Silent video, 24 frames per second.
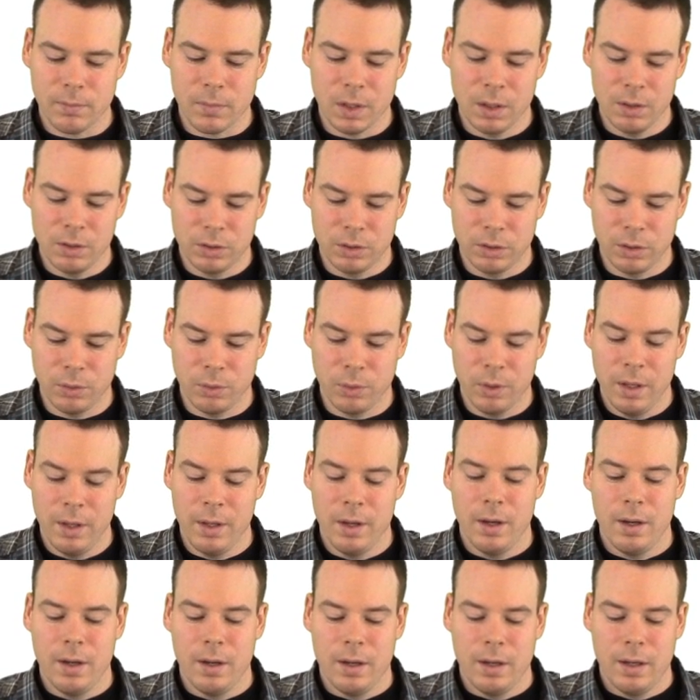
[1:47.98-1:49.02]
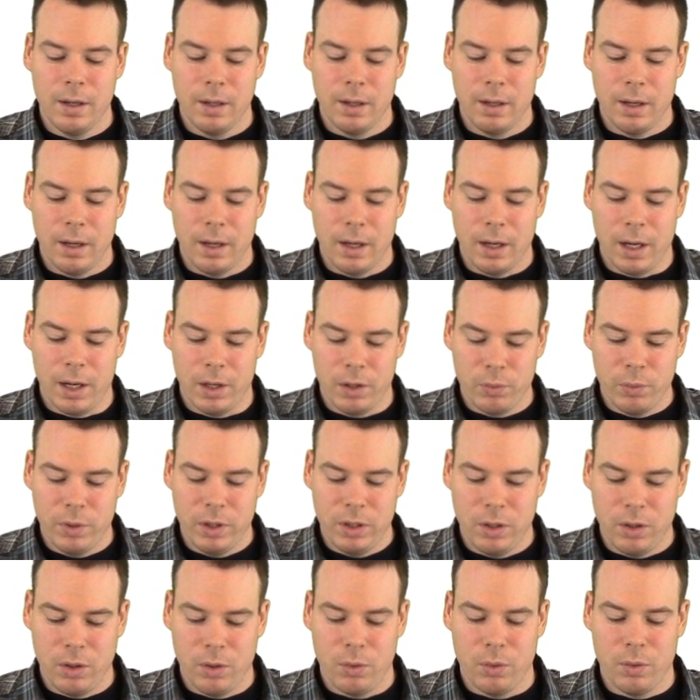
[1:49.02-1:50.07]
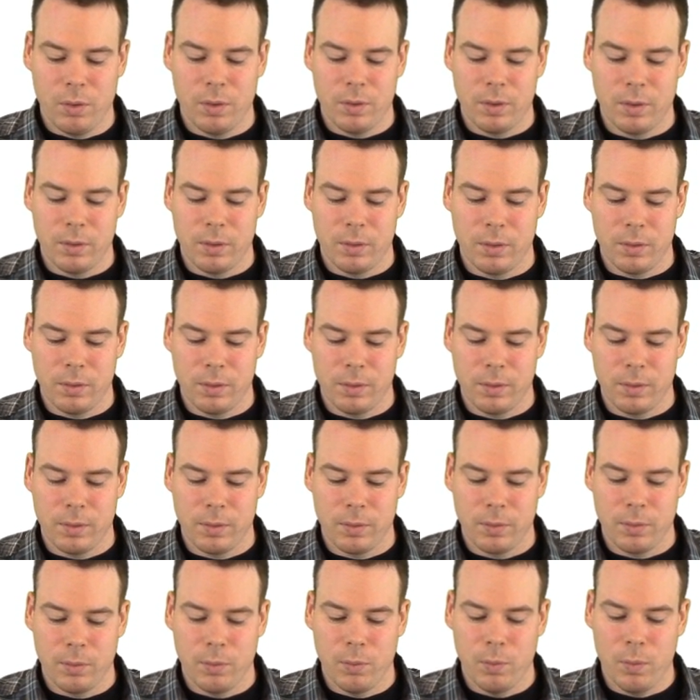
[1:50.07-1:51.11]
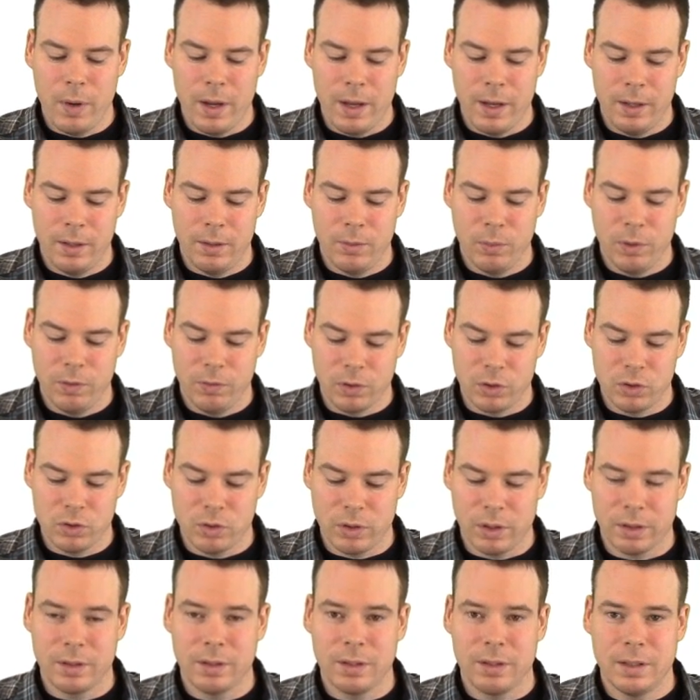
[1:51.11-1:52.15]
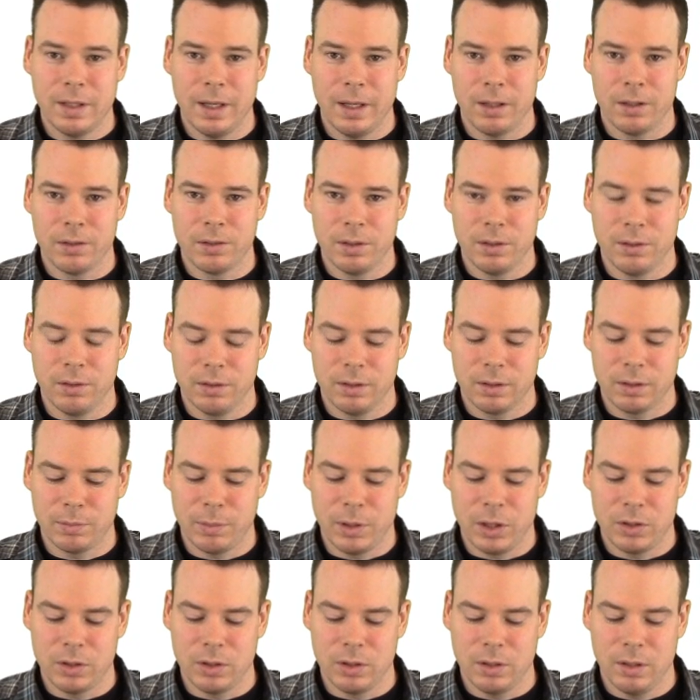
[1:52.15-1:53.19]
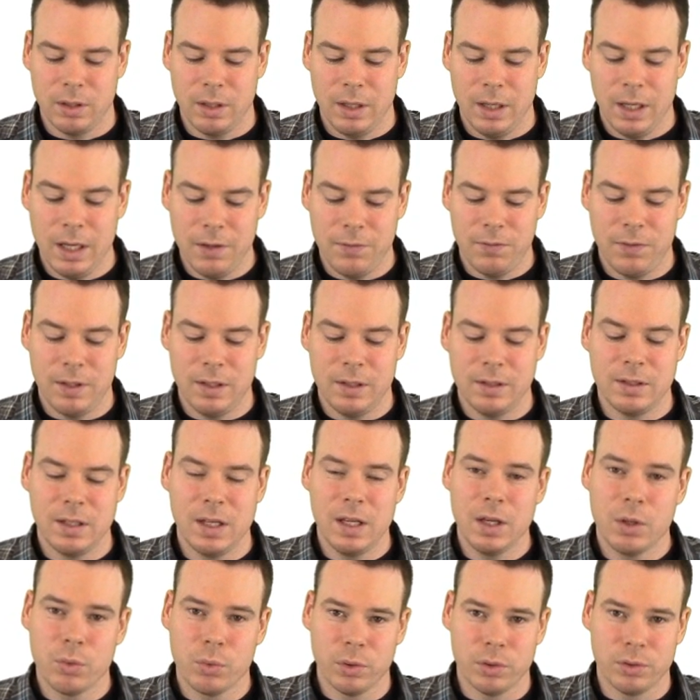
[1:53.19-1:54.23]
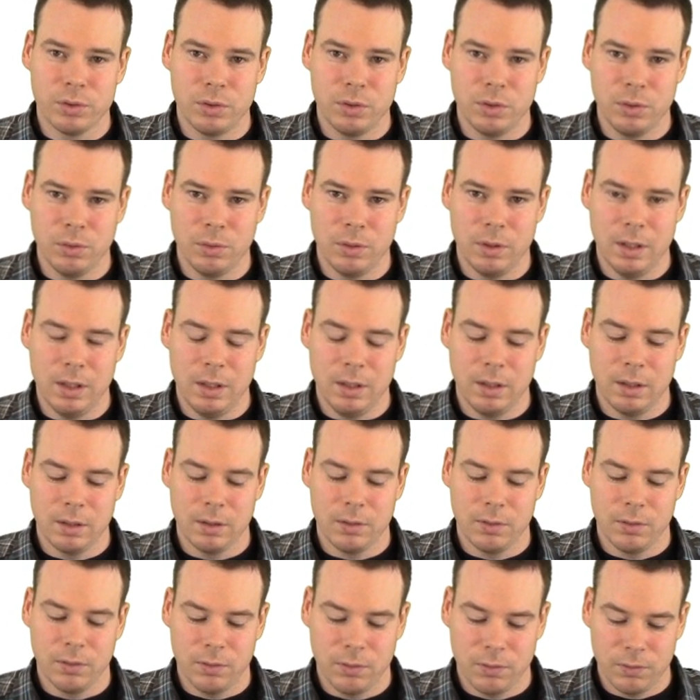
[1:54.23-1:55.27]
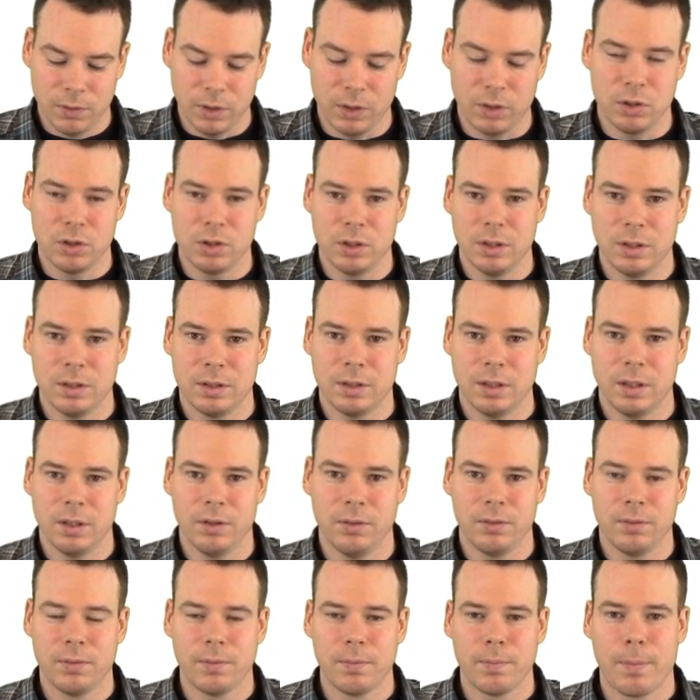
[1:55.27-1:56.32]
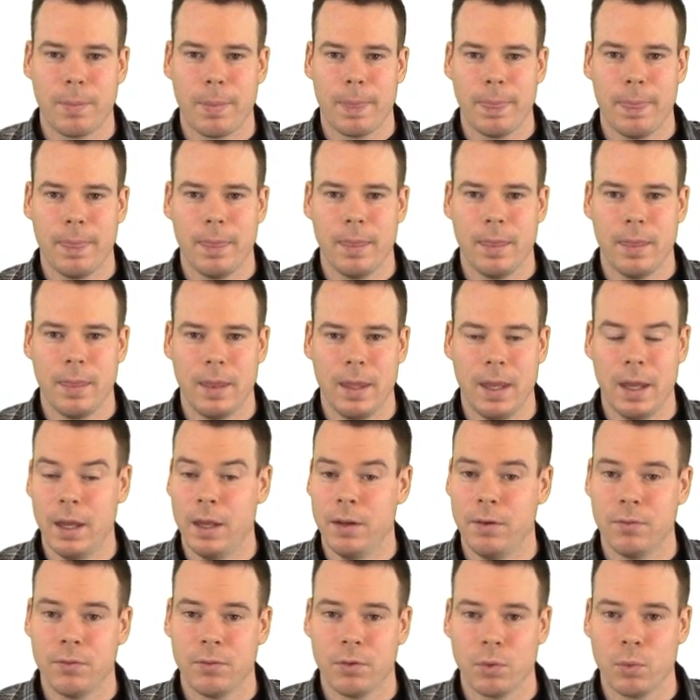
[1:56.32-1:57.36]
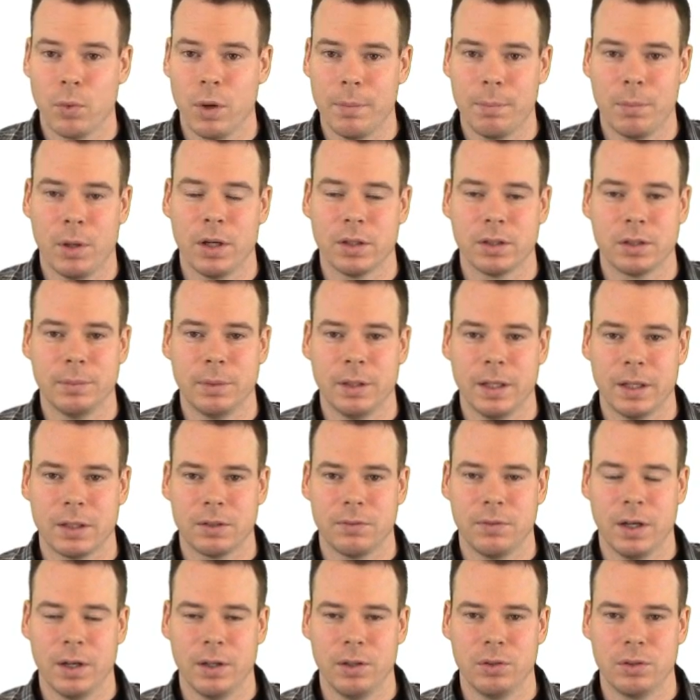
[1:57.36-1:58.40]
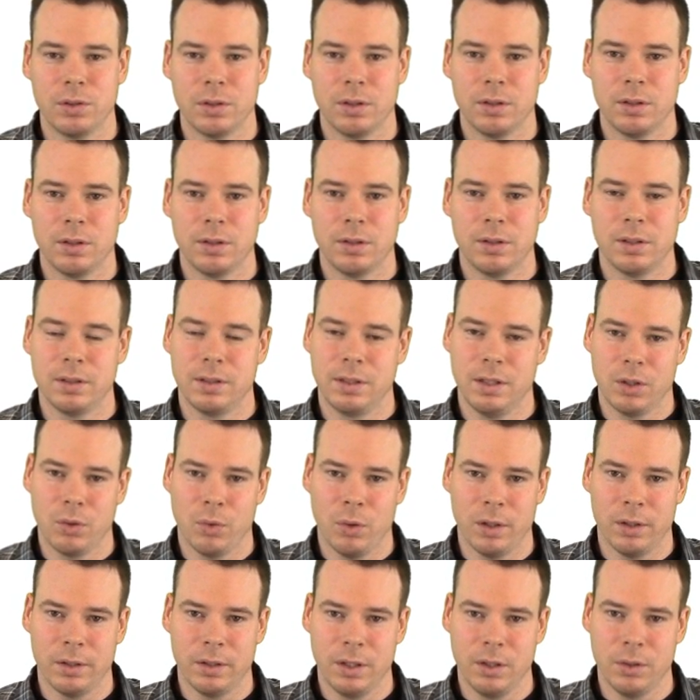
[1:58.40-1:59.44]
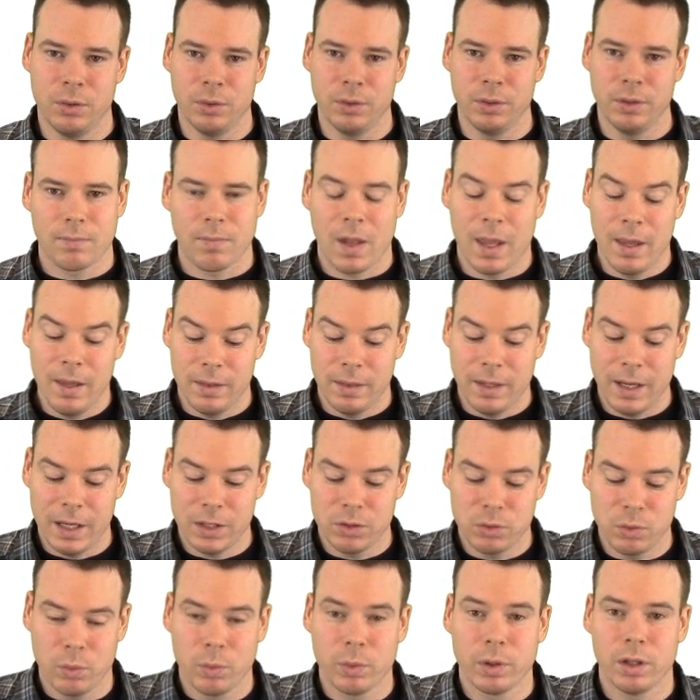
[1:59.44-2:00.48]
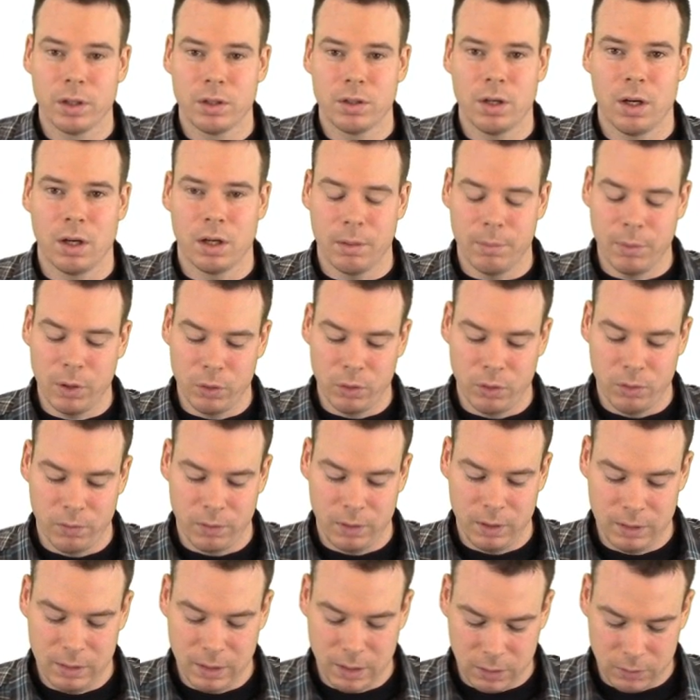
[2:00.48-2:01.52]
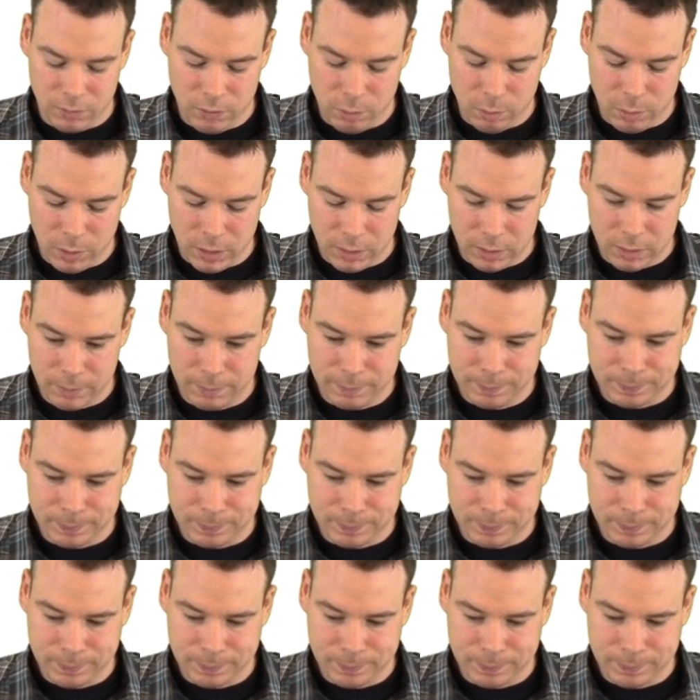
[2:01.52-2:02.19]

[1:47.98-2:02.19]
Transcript: So how do we know when we've constructed the Taylor series expansion if it is equal to the function itself and for what possible x values? does the equality hold? That's what we're going to talk about over these next few minutes.